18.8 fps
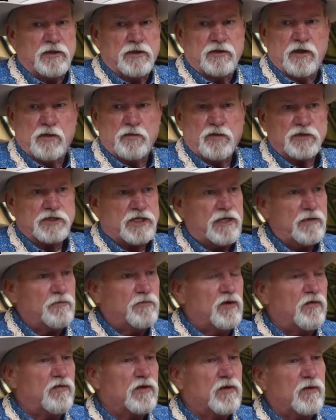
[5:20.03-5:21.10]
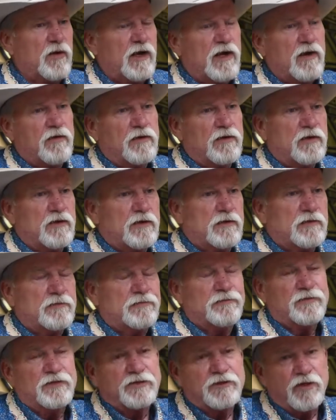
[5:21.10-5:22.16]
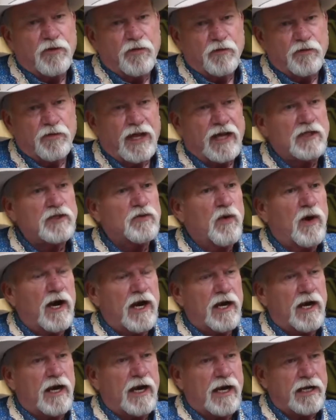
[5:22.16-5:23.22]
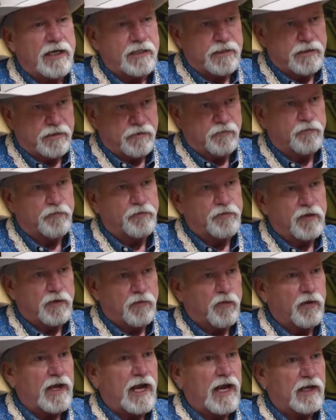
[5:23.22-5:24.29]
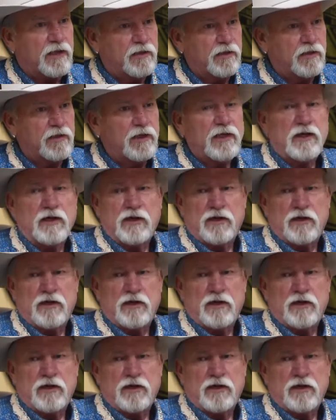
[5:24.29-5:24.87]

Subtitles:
the numbers keep moving around. So that's why I reacted.